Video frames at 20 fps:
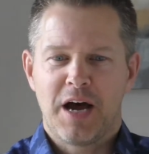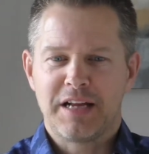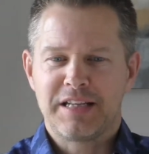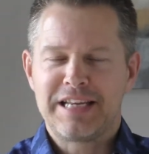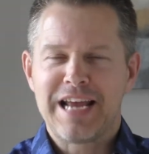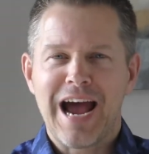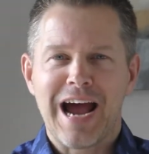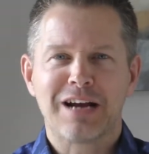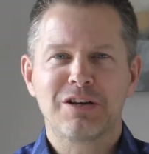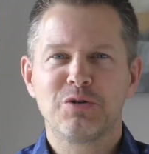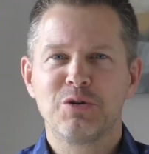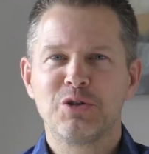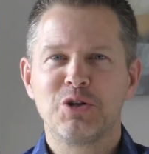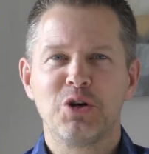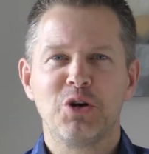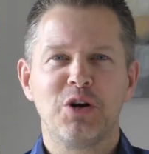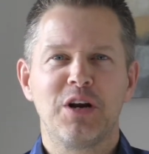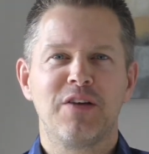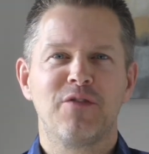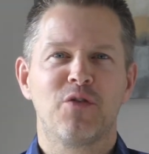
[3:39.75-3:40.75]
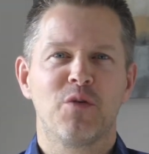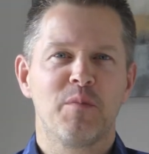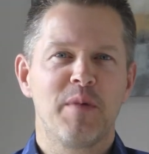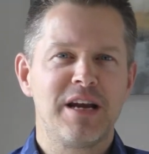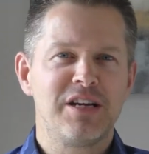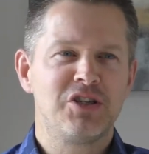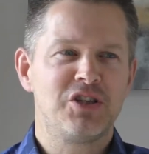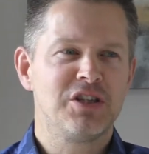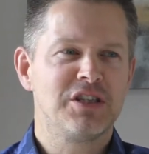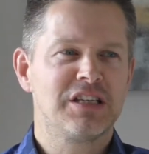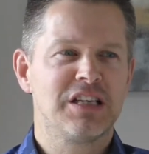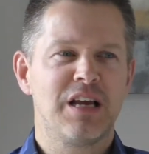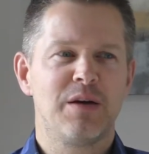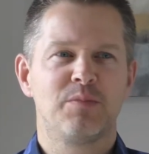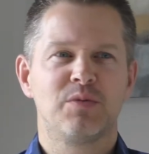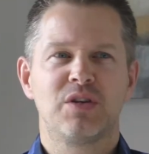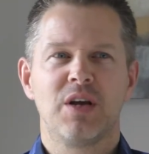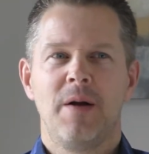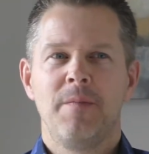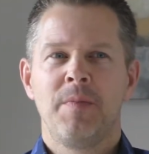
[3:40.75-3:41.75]
tax return information
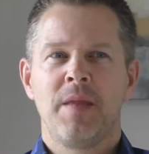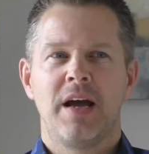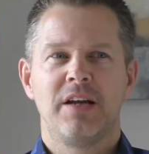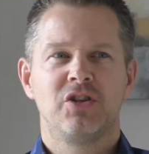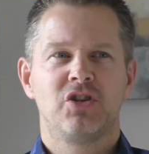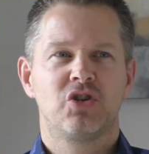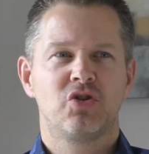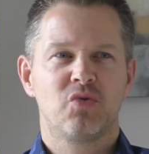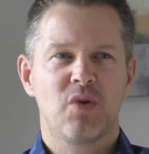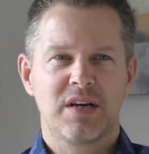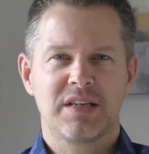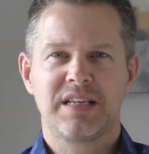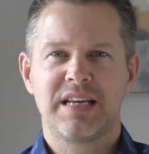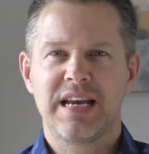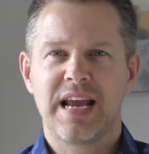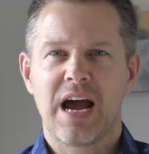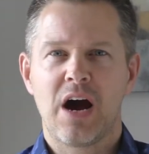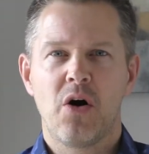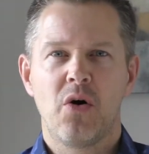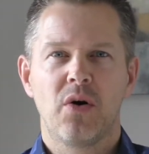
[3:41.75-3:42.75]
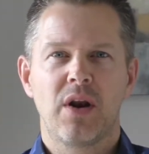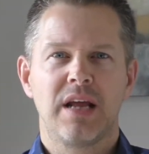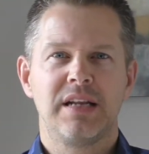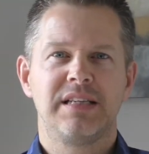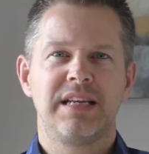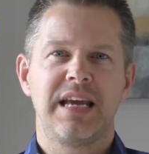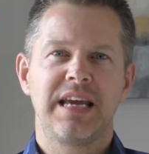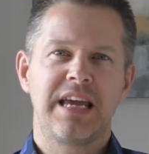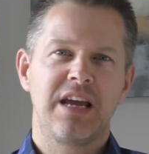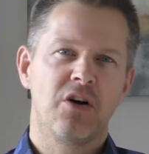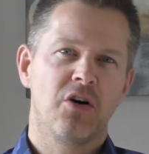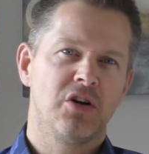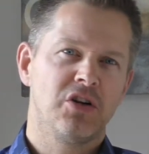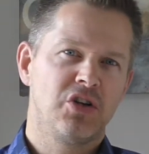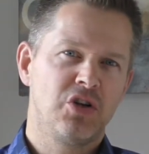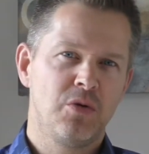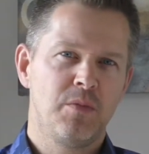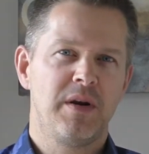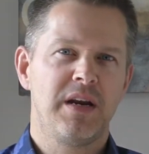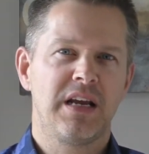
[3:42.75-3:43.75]
slips and stressing out and taking on
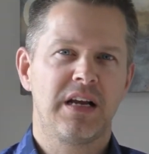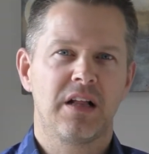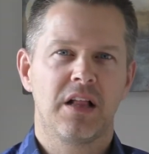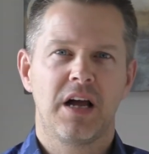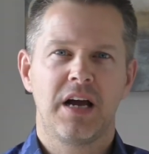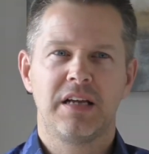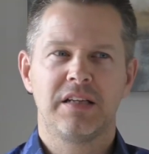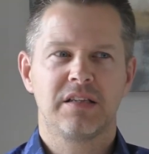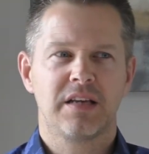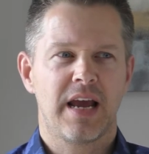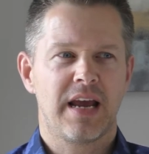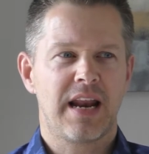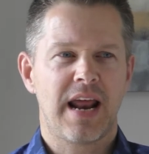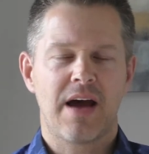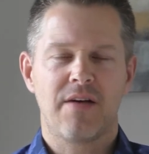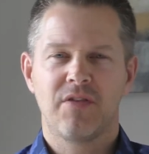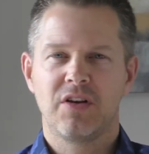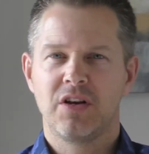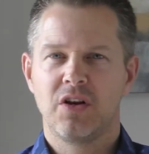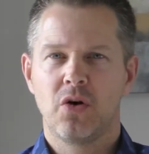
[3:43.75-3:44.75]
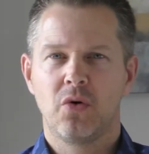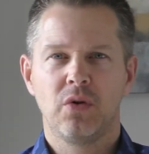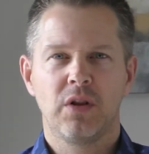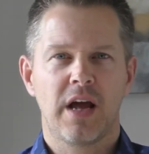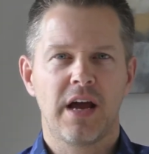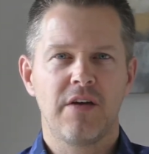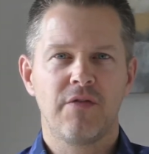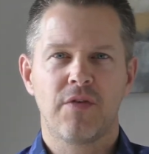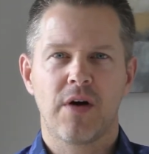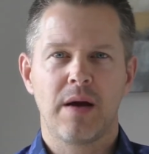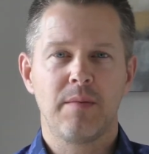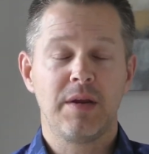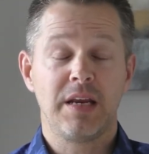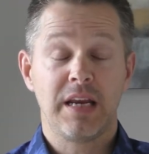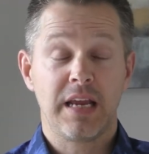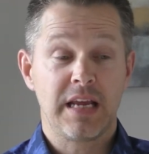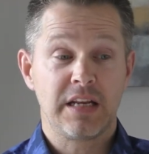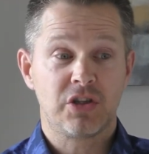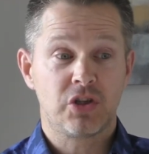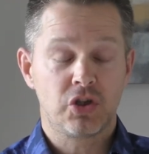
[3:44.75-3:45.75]
too many clients and having no life? I
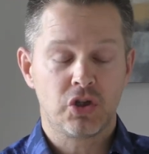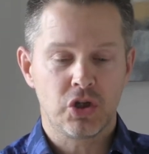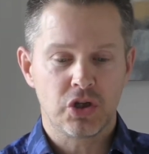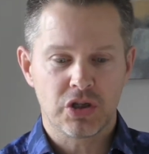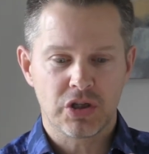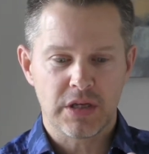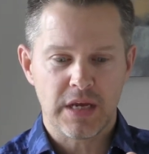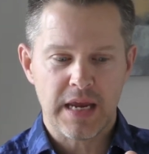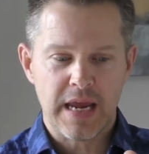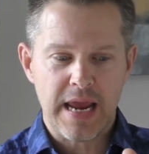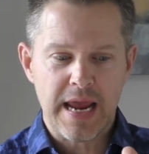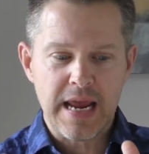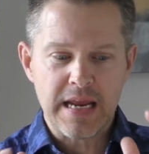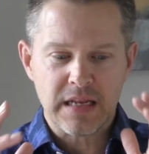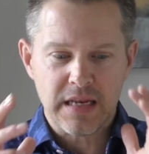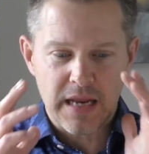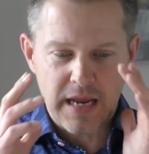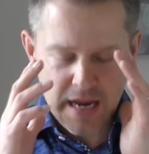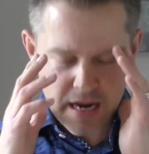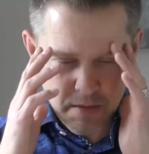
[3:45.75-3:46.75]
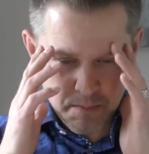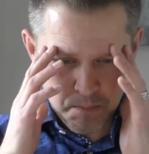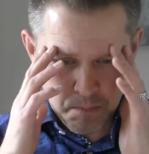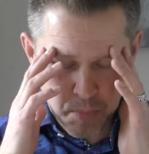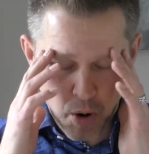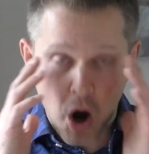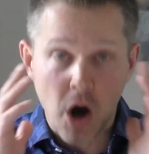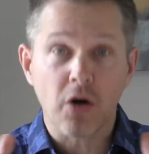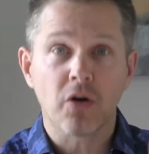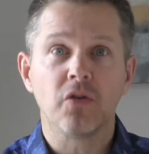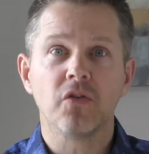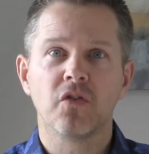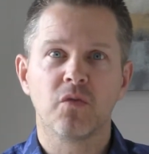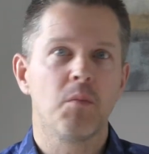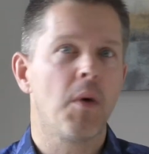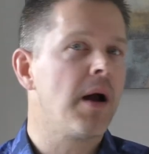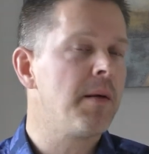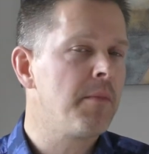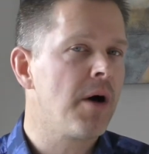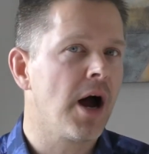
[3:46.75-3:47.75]
mean, it's just, it boggles
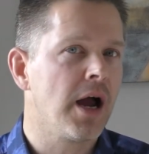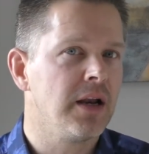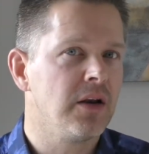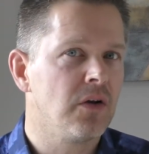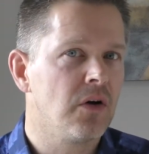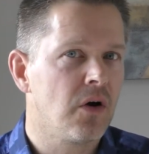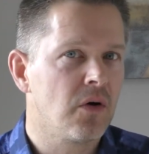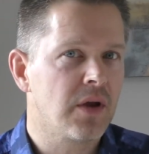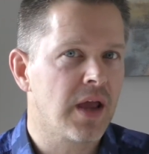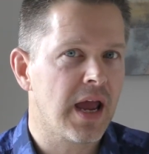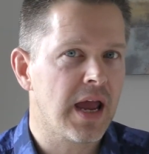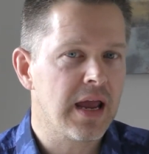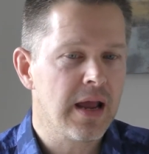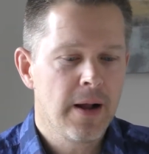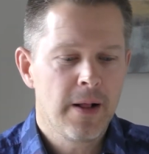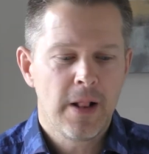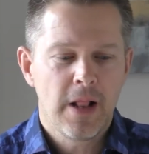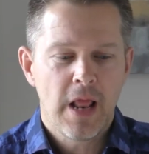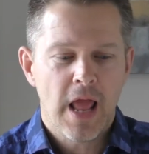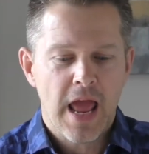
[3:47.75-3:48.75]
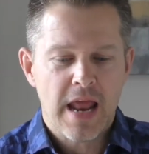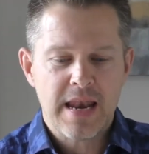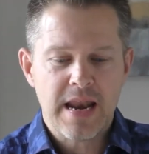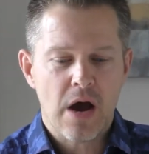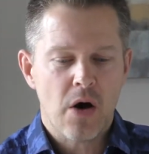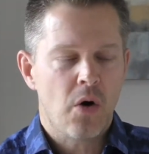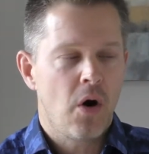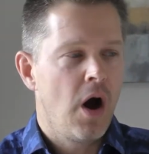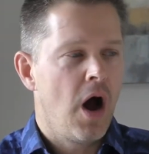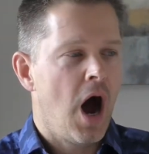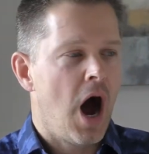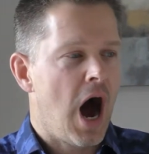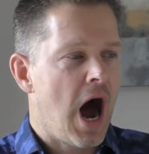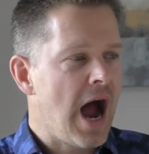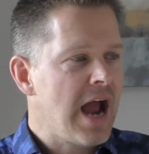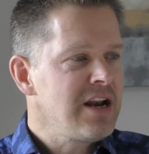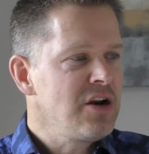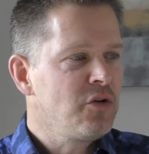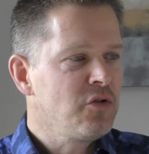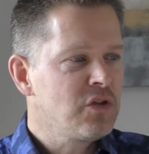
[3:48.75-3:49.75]
my mind, okay? Now,
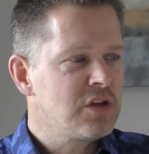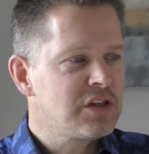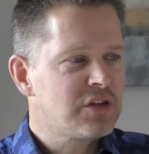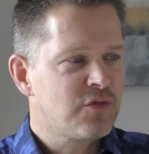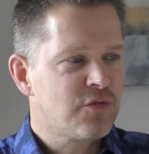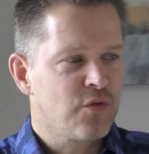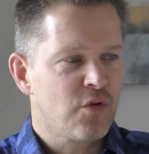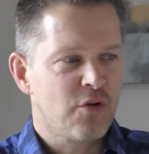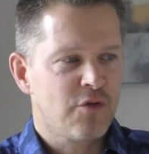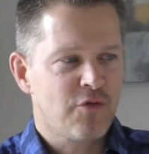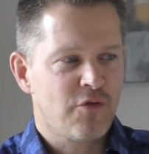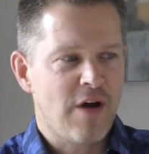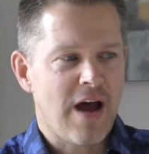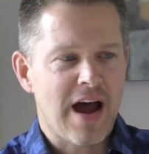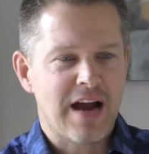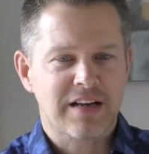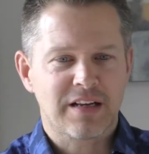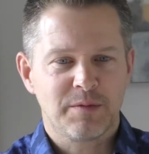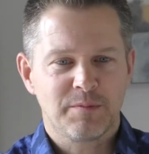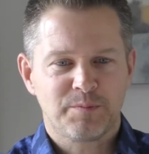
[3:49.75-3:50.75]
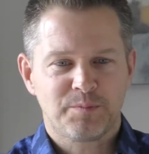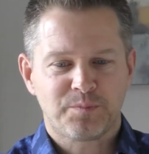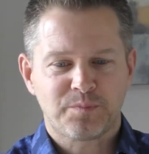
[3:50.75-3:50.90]
I know this for a fact